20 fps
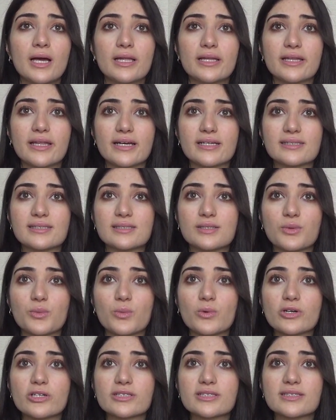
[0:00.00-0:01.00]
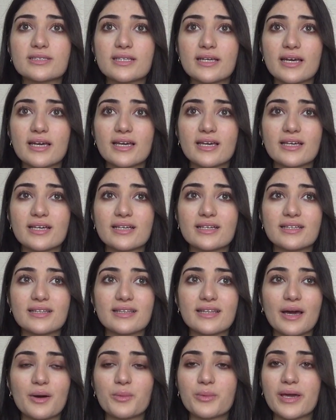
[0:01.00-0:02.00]
That's the worst thing
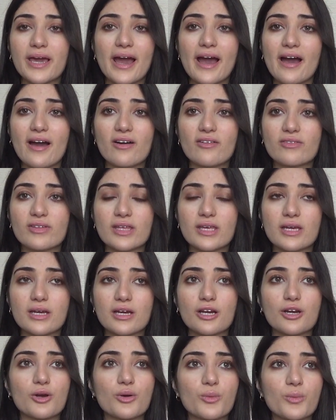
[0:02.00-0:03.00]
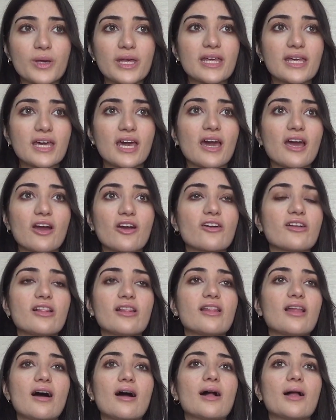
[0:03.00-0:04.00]
that we have here. We care a
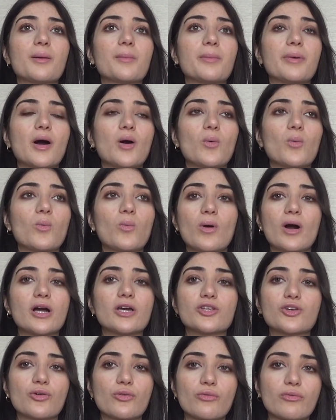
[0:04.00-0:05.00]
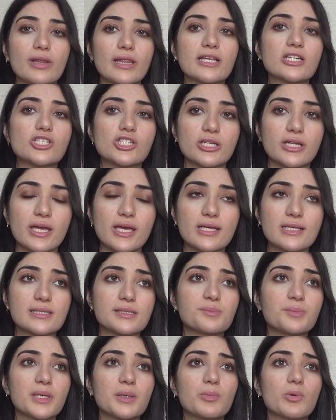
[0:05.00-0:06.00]
lot about what your religion
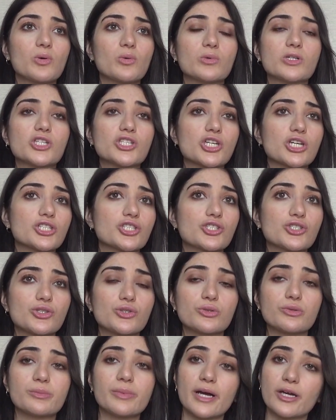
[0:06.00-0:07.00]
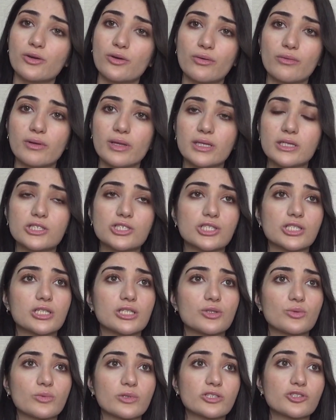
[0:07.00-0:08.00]
is. People will judge you by your
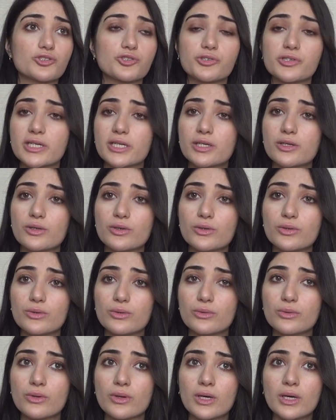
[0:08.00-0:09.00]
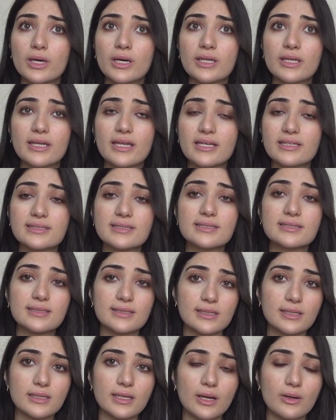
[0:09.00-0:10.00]
religion, will treat you. They
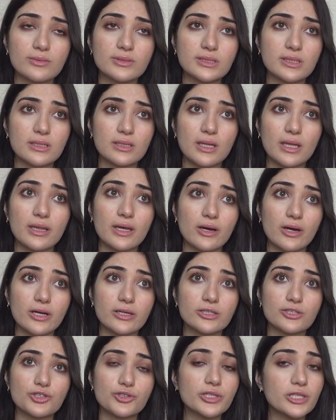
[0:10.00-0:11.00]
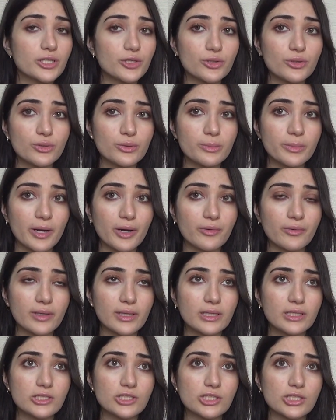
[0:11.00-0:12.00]
decide how they're going to treat you by
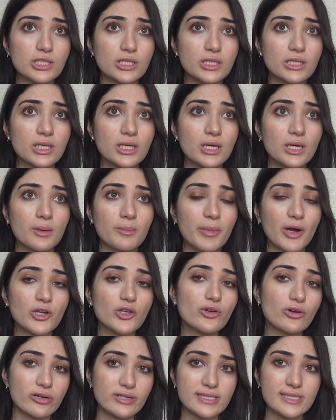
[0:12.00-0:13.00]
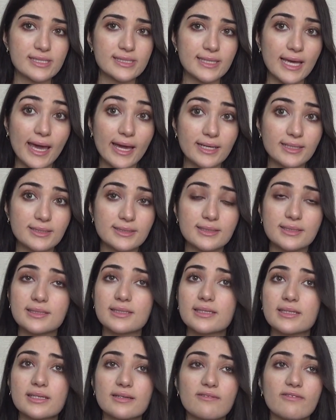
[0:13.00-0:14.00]
religion, by your sect
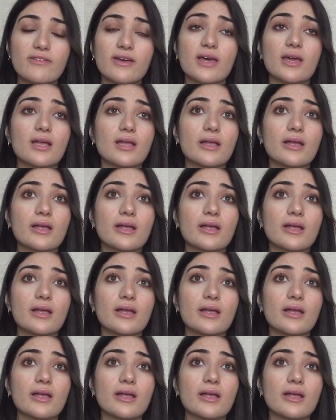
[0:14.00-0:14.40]
even.